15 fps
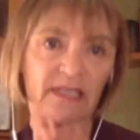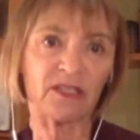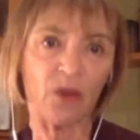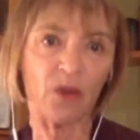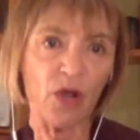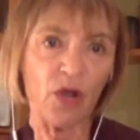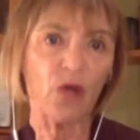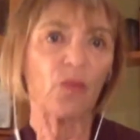
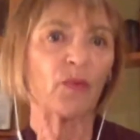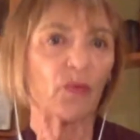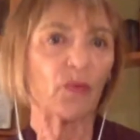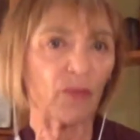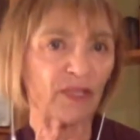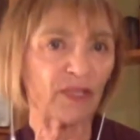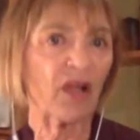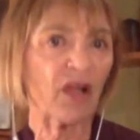So
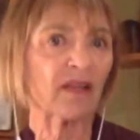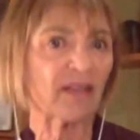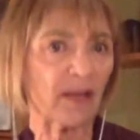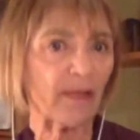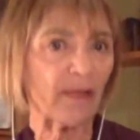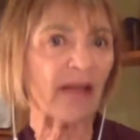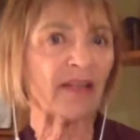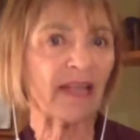we talk a lot
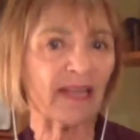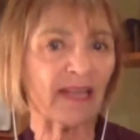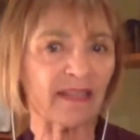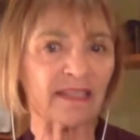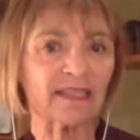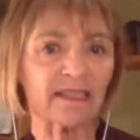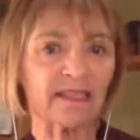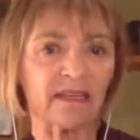about getting
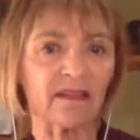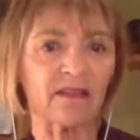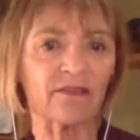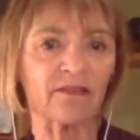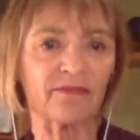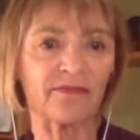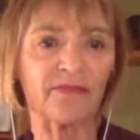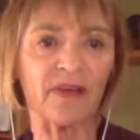the skill
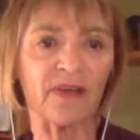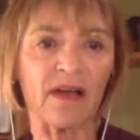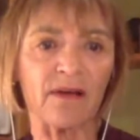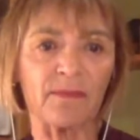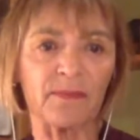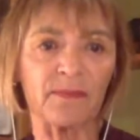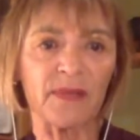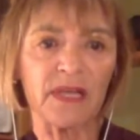of,
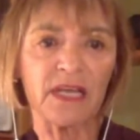um,